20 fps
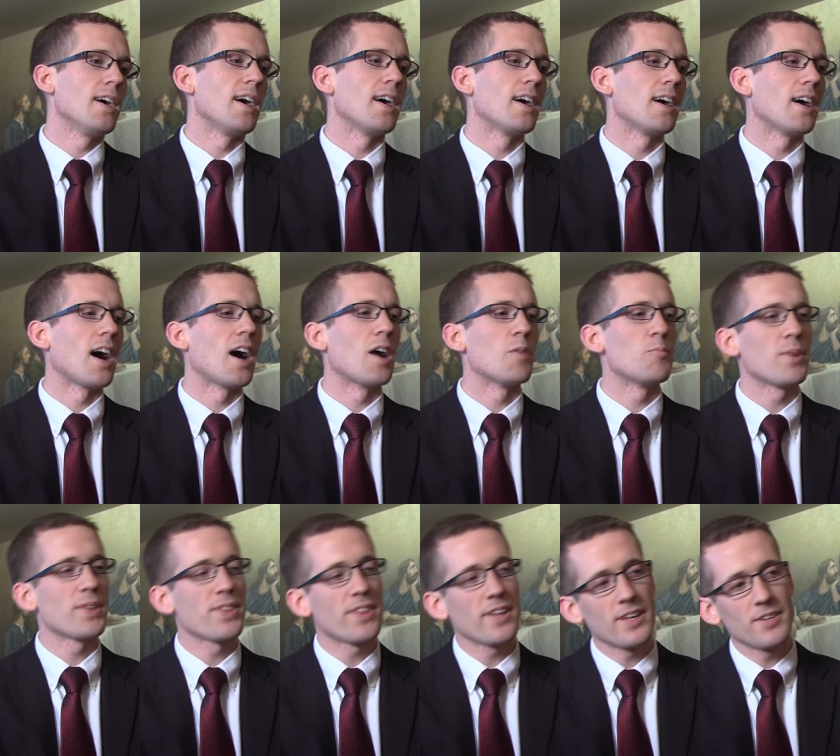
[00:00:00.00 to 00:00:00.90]
uh,
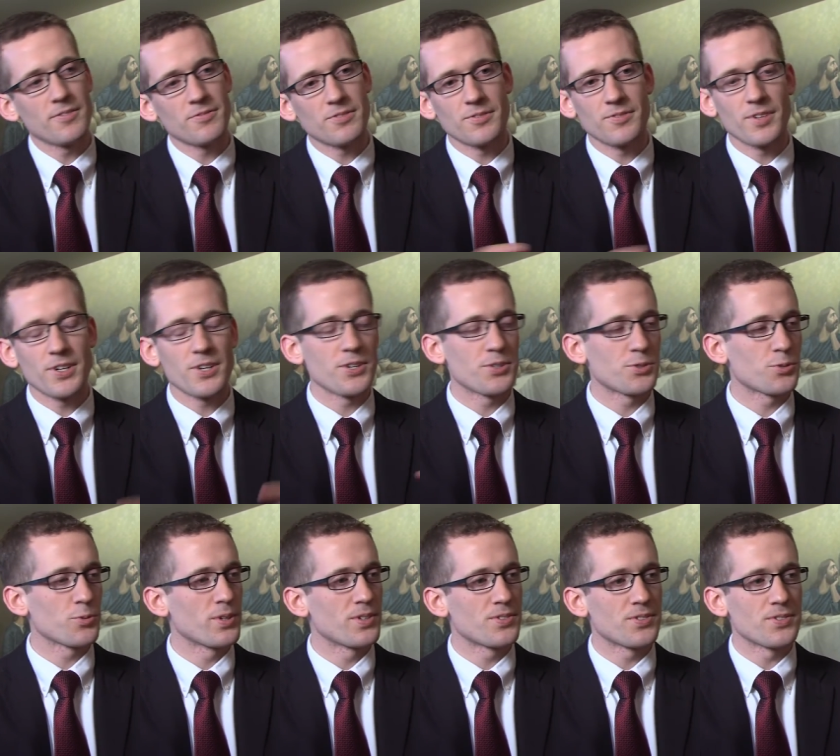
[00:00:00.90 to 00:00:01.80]
but then for various
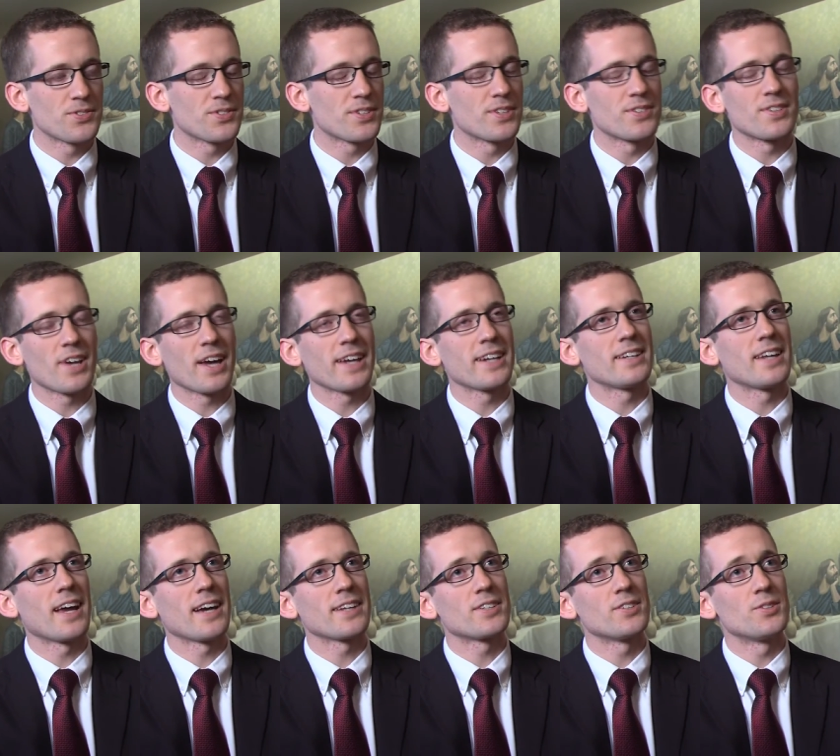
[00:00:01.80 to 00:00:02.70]
reasons decided
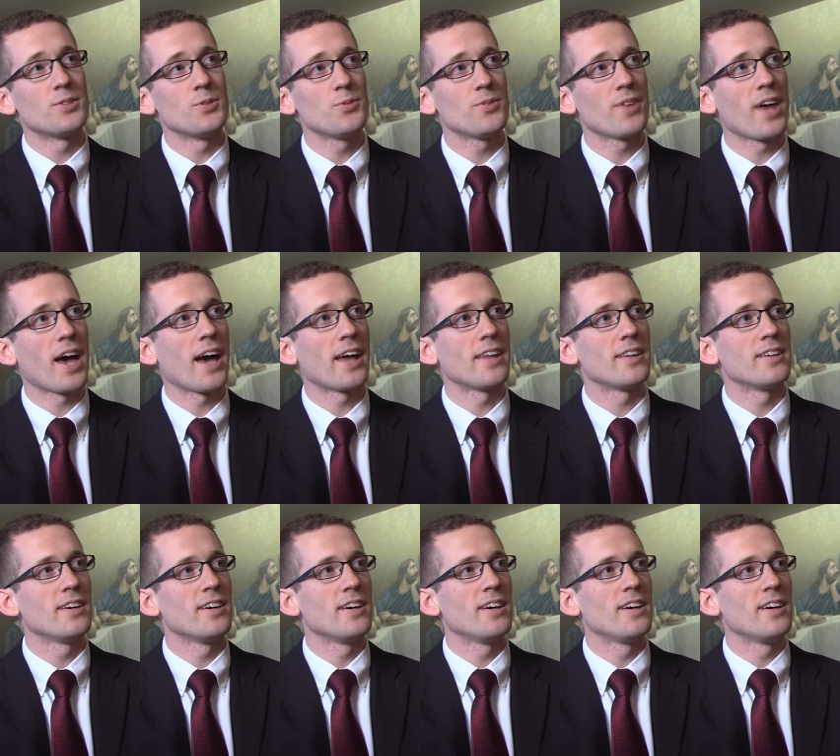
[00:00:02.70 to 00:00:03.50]
not to do that.